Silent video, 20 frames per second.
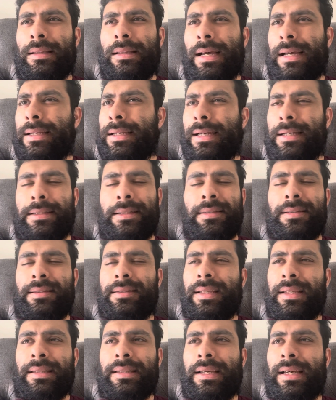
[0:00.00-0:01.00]
I, I just
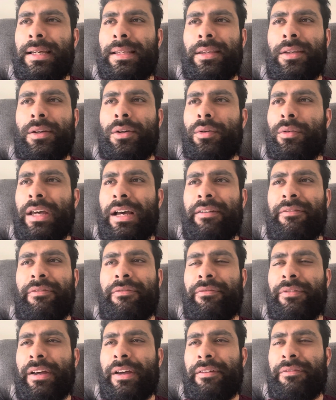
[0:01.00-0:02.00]
think that, you know, that,
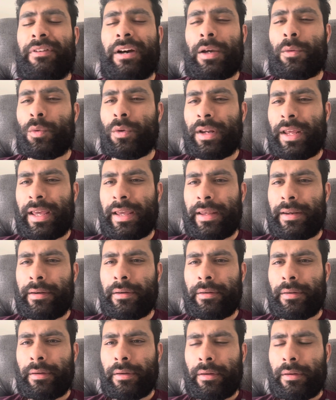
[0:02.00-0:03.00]
that fight would
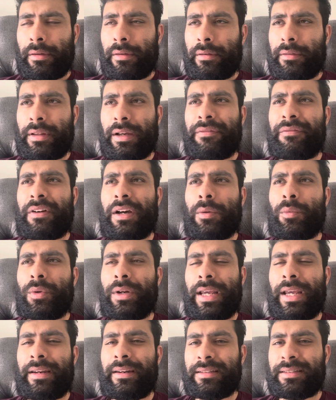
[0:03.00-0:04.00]
end that fight
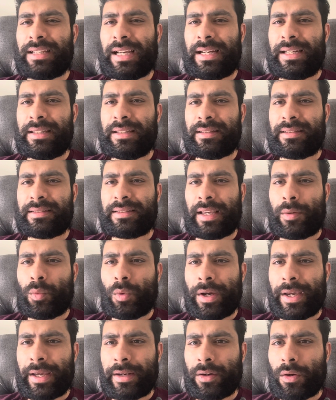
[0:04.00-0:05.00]
would end exactly the same
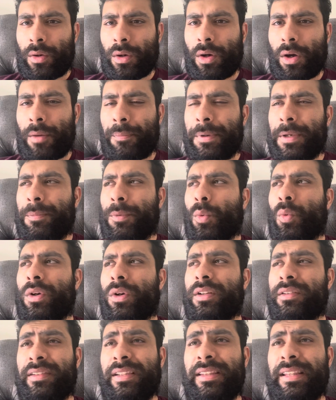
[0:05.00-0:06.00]
way. I know a lot of people
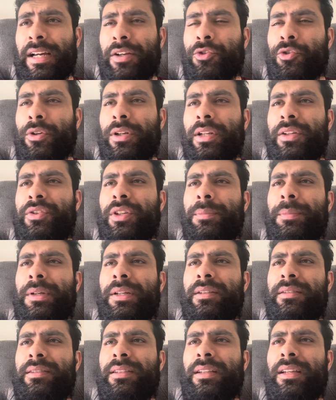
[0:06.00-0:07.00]
want to see that trilogy
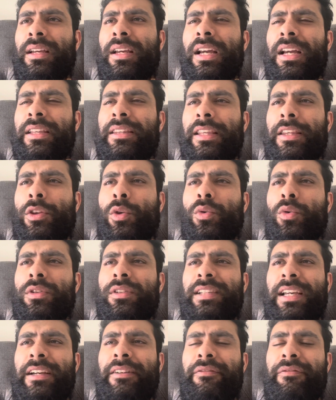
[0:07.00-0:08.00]
because the, they thought the
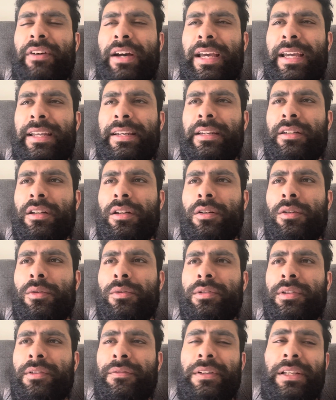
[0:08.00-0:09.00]
second fight ended
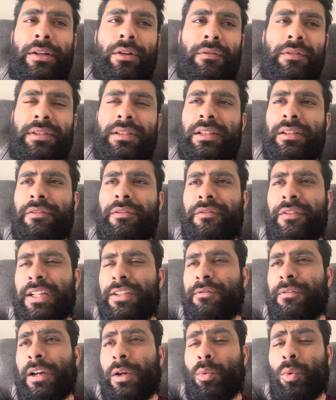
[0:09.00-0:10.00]
conclusively. And obviously the
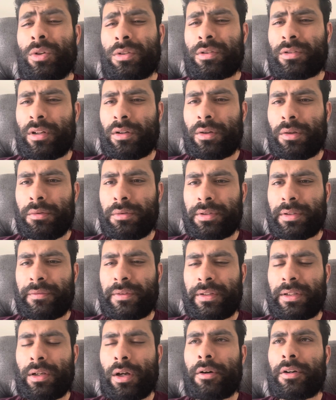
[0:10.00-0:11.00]
first fight was conclusive
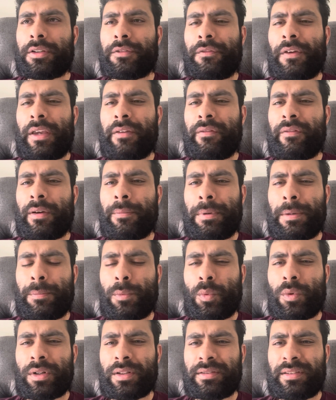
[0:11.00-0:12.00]
in Lara's favor. And
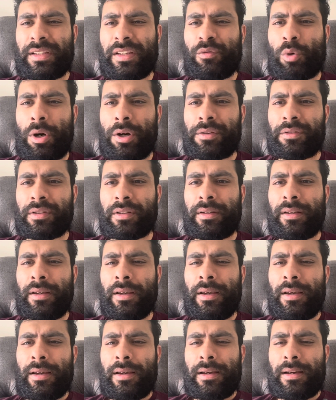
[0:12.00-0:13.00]
people want to see Warrington
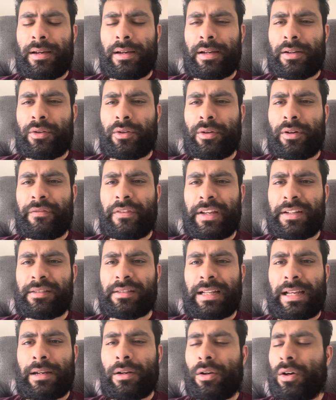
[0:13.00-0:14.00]
uh, could avenge
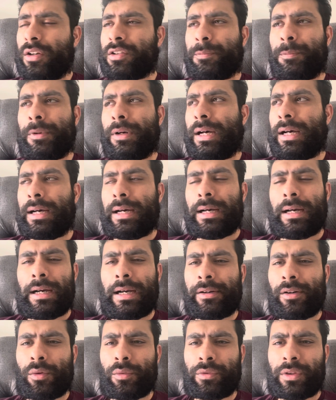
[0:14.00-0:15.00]
that loss. But
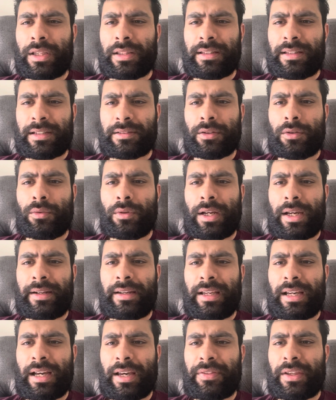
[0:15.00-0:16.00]
I don't think that's a good
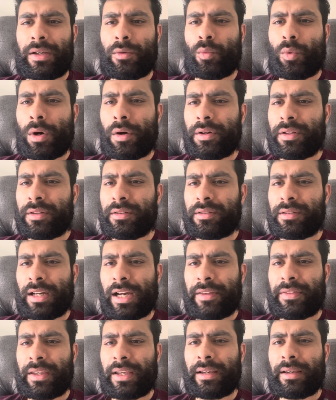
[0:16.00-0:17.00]
idea. I think Warrington,
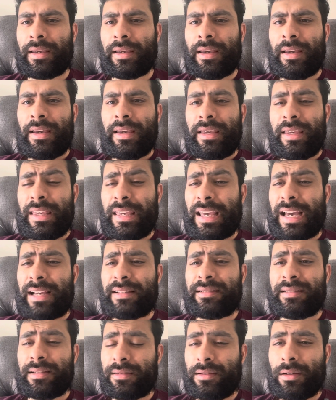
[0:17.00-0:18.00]
I think he
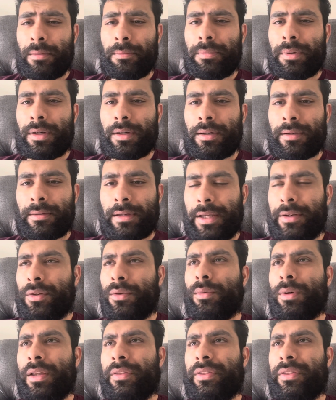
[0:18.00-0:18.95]
has his number. I do.